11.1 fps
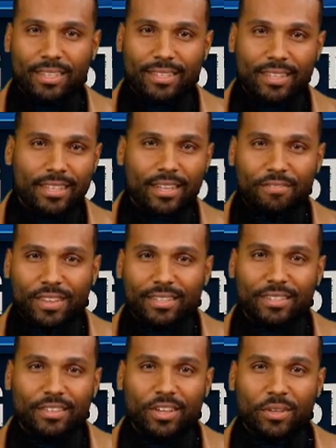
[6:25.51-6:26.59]
and in the
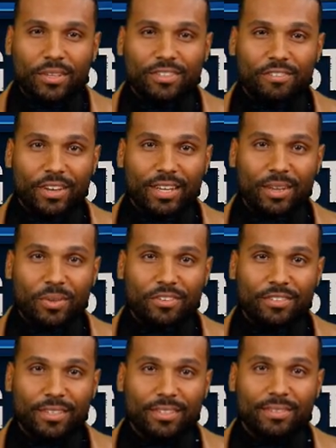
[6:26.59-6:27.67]
event deterrence fails,